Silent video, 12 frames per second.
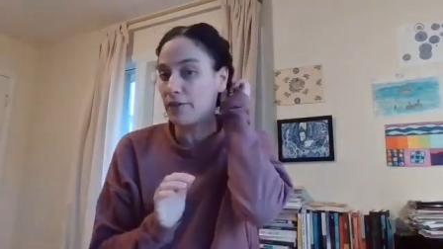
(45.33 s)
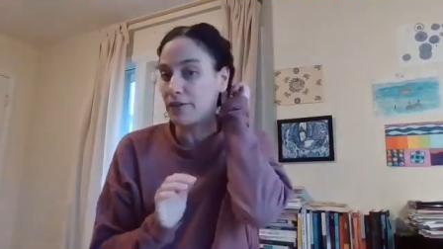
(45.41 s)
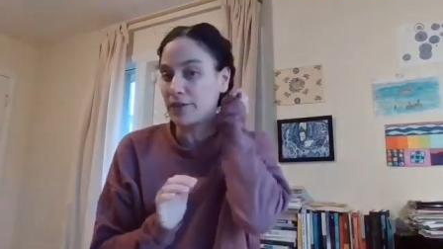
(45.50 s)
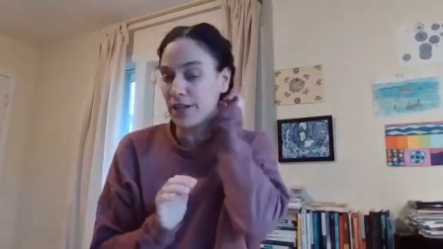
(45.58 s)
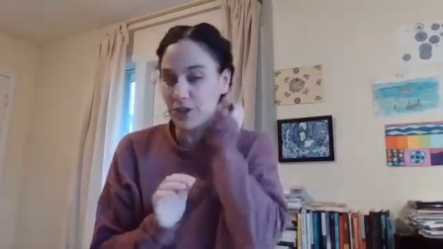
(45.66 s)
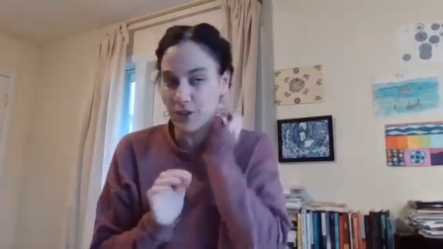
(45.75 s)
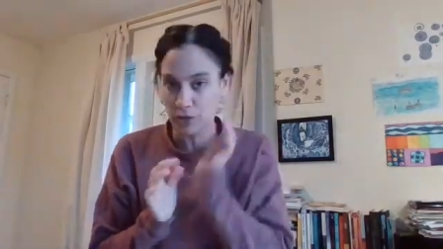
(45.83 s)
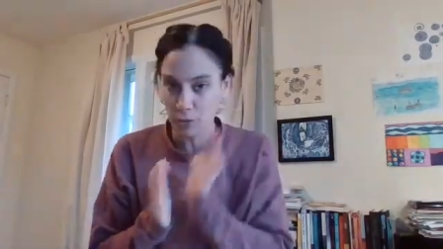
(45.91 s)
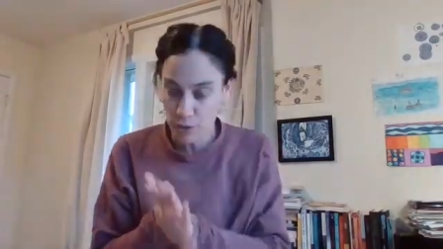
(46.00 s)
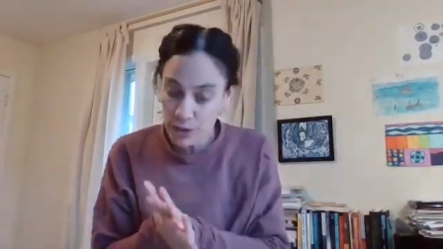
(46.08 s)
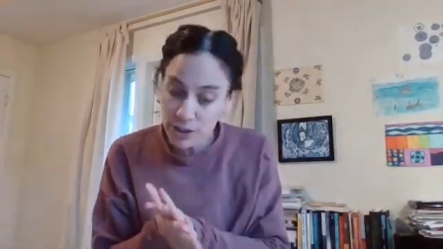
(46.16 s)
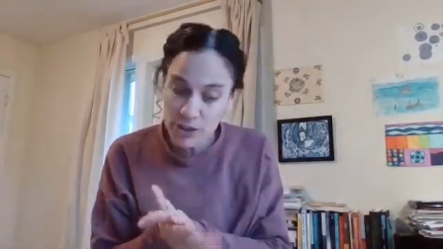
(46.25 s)
foundational
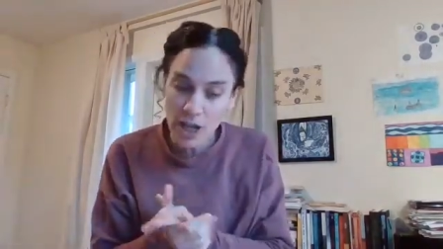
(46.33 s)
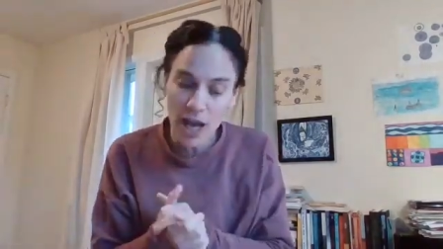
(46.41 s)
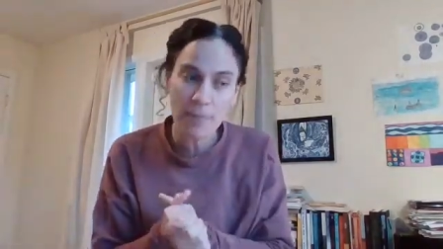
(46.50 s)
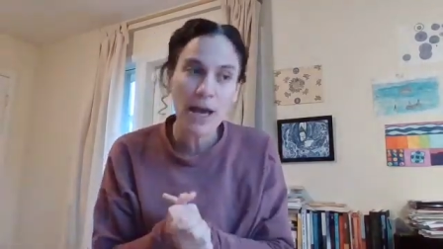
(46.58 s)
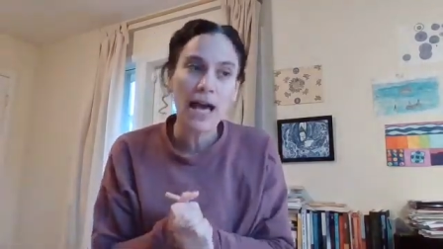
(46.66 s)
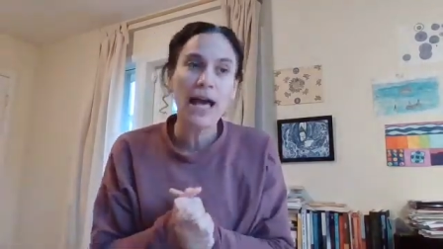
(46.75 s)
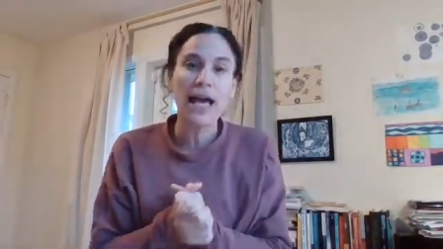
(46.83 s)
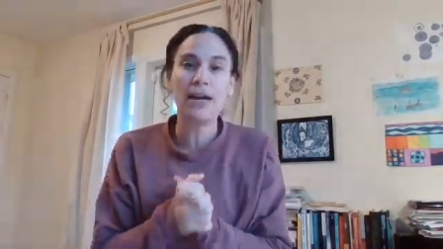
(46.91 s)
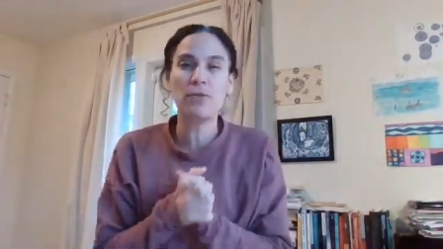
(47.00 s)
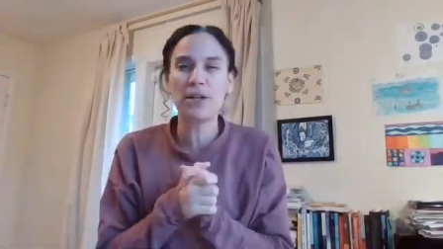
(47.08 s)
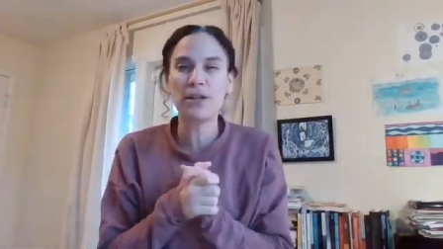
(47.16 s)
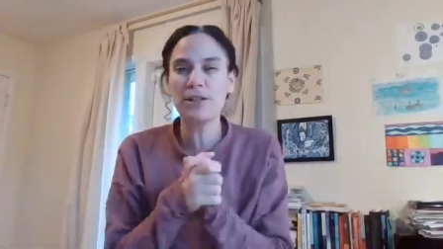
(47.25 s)
workshop,
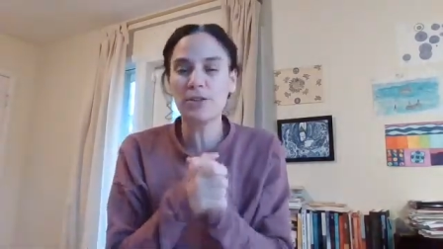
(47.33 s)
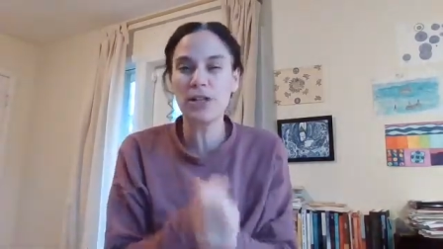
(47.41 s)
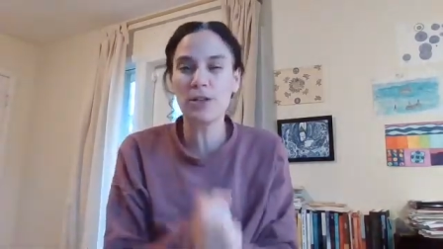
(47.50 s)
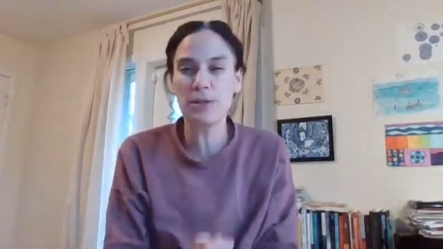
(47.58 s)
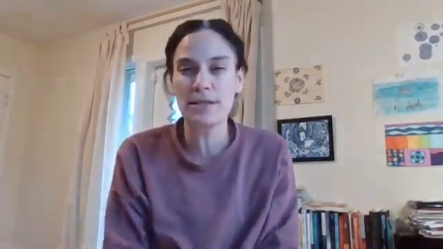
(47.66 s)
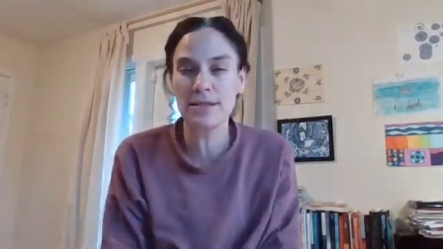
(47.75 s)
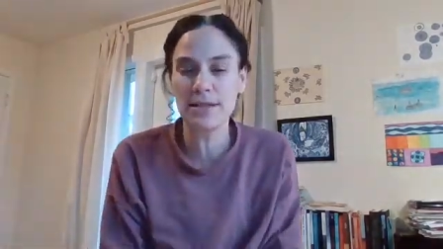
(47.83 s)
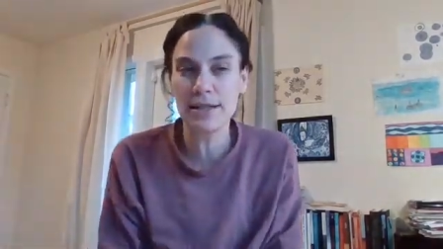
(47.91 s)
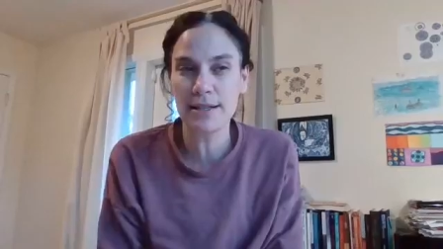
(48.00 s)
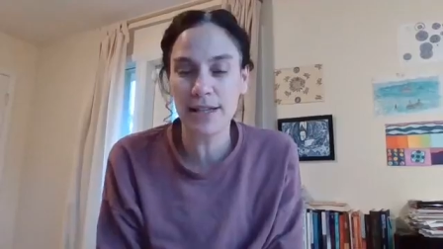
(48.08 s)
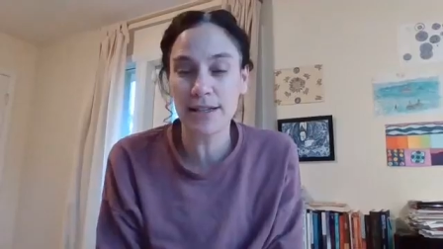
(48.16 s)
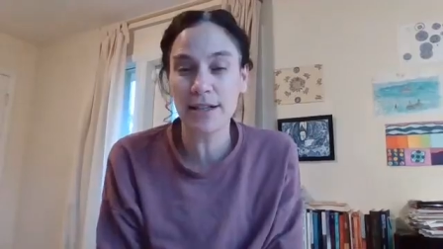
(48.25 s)
and one of the requests
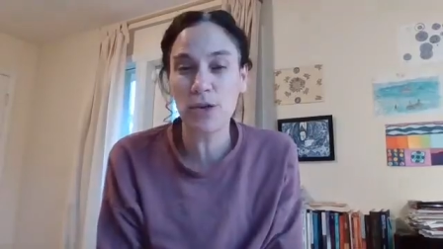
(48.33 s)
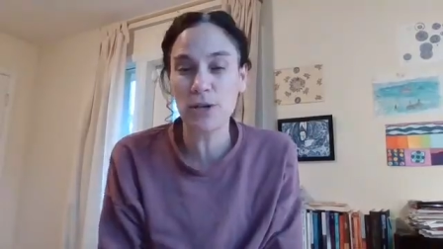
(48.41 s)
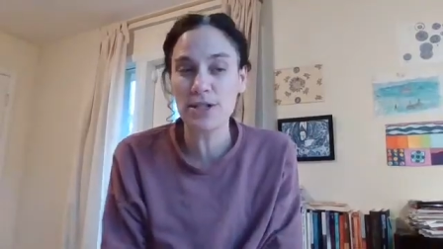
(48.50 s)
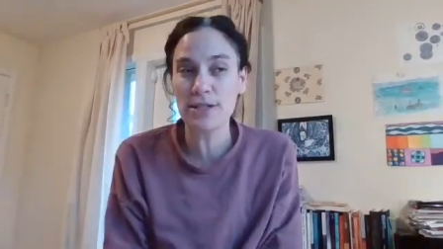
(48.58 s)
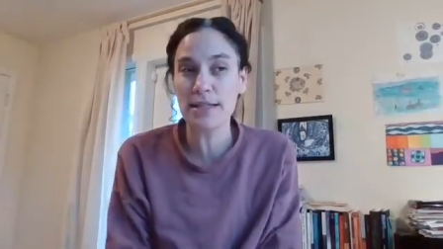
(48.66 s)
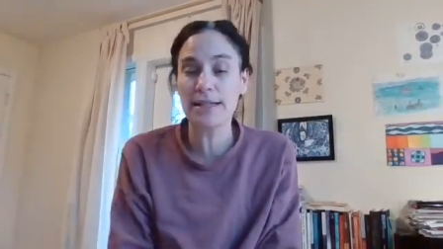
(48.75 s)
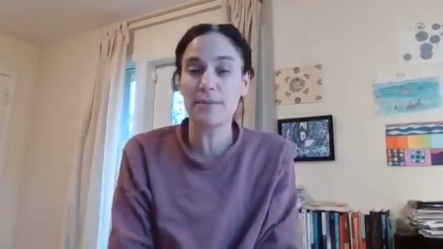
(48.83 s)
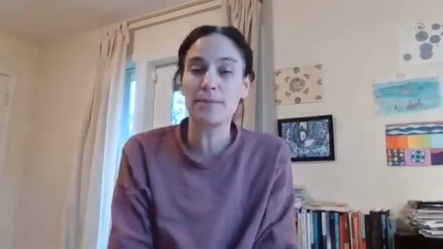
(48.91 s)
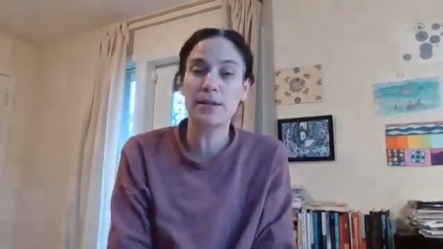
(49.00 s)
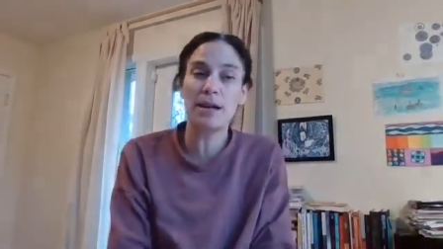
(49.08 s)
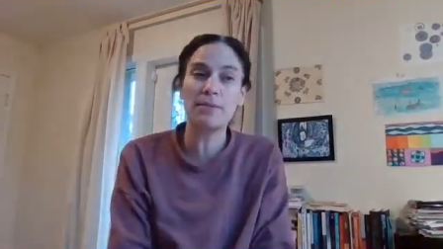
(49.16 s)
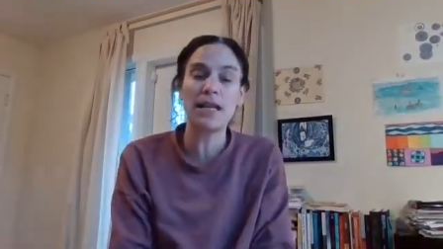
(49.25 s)
and the questions that kept
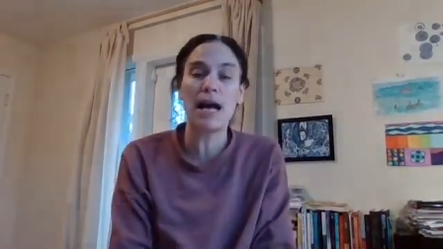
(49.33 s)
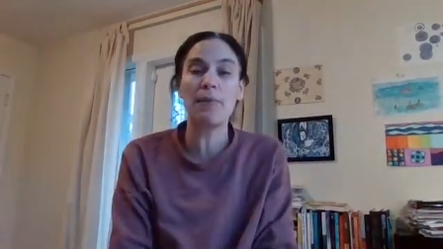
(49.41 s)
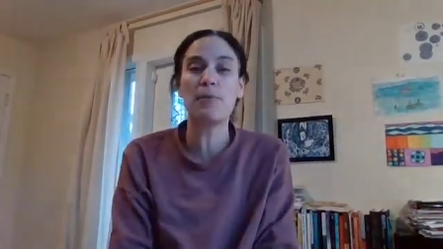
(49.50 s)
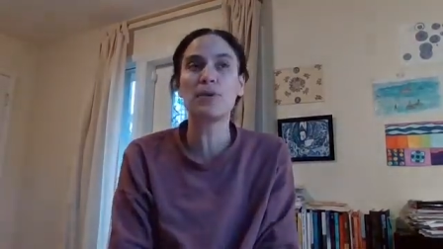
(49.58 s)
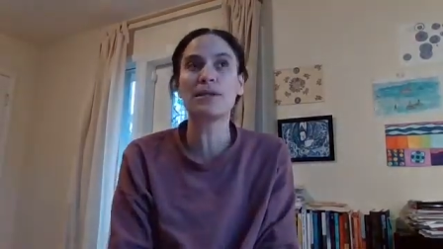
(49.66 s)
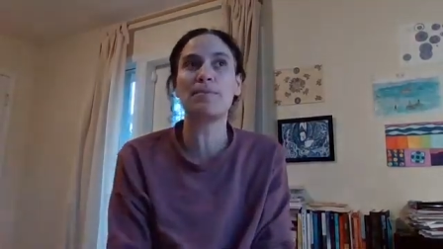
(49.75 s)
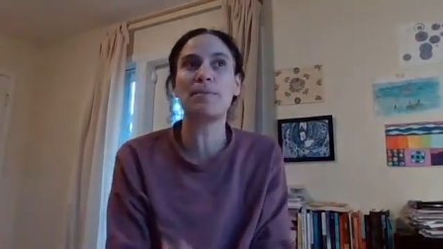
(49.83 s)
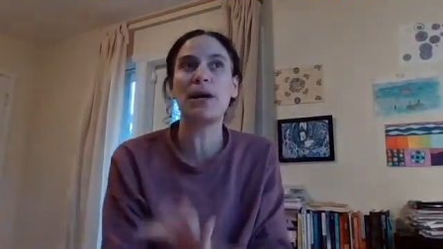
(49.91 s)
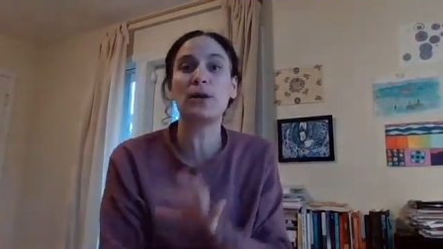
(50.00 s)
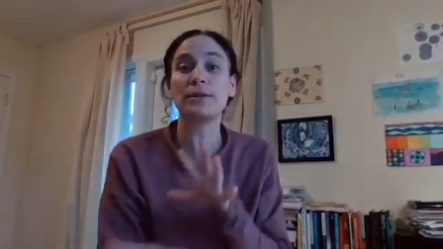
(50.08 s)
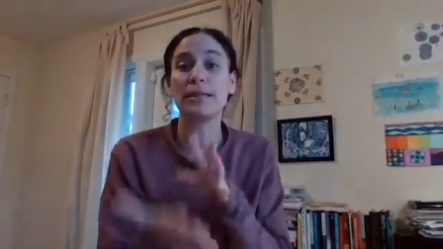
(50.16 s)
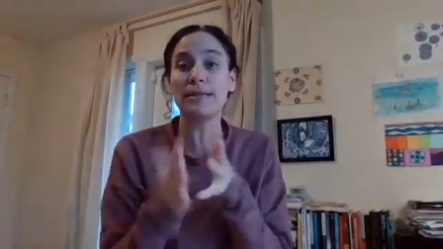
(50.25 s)
coming up was
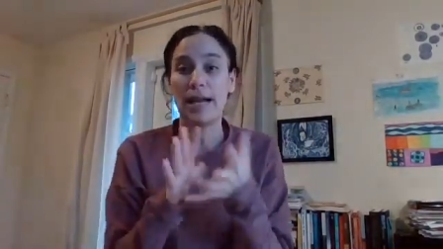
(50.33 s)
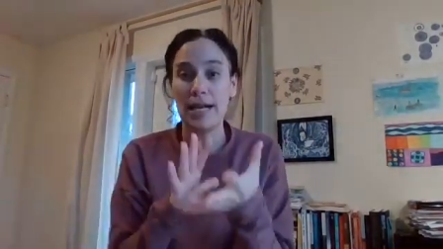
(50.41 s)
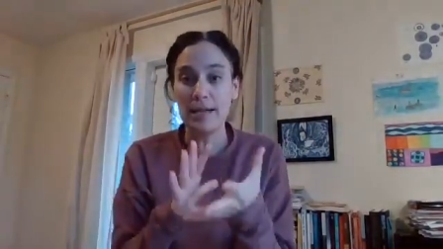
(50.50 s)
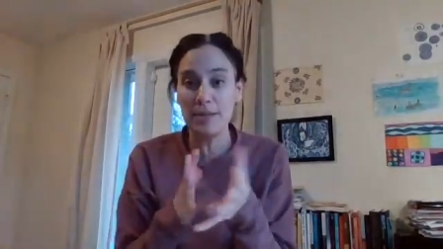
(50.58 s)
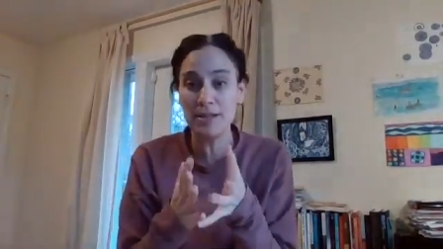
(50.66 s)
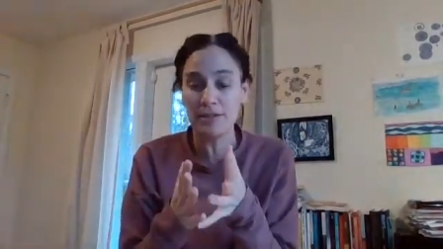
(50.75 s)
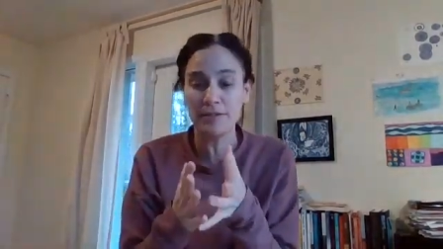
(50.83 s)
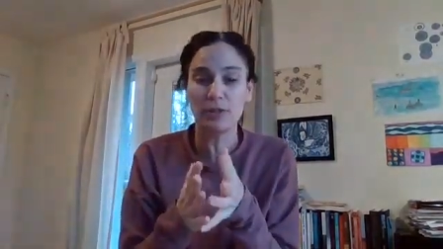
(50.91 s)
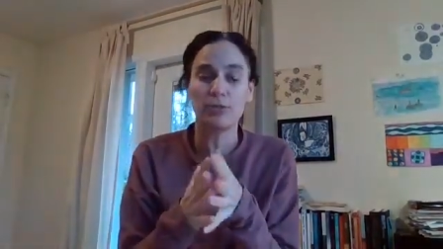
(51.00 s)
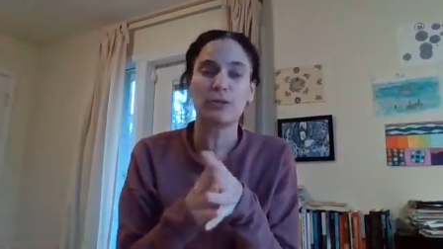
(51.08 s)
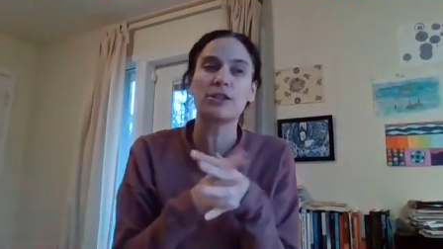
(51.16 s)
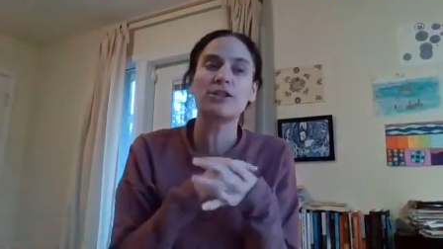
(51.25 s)
about the timing of the
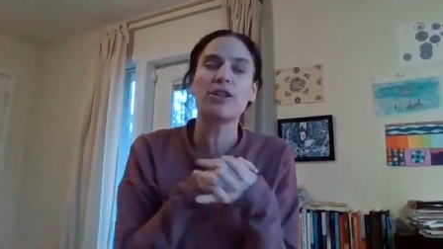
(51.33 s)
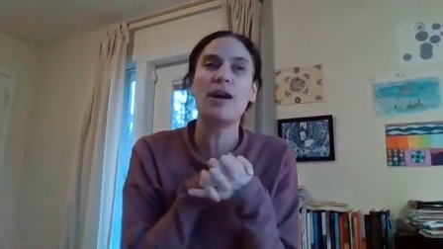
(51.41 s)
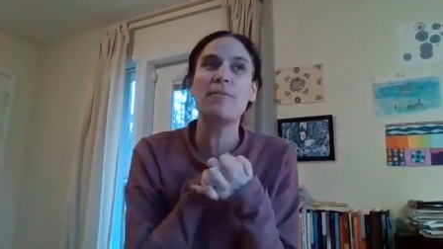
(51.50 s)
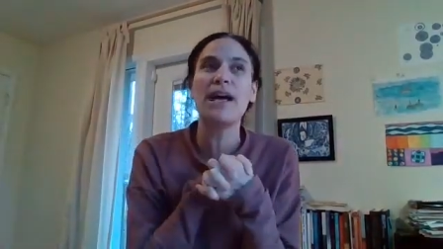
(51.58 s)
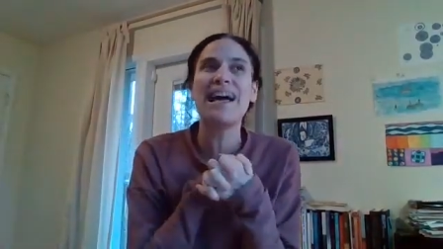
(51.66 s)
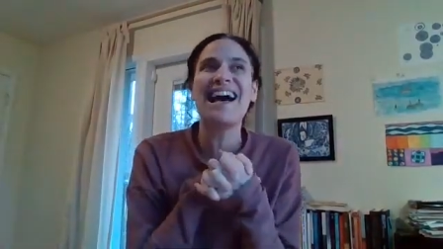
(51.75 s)
workshop.